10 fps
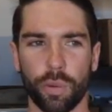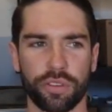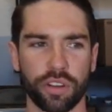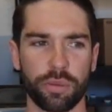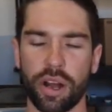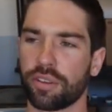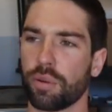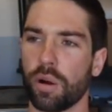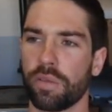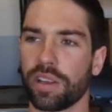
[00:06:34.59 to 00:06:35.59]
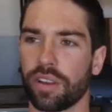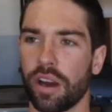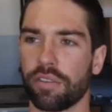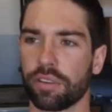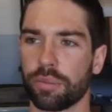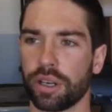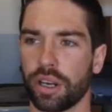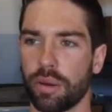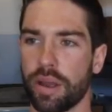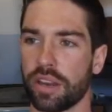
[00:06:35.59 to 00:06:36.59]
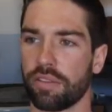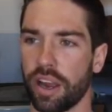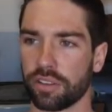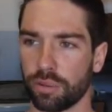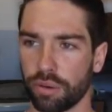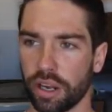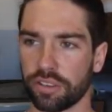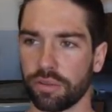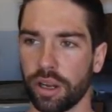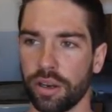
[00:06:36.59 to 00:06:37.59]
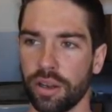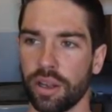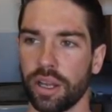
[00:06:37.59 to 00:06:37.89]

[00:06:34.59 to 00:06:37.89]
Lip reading: we're still about 12 weeks out from a manufacturer production run,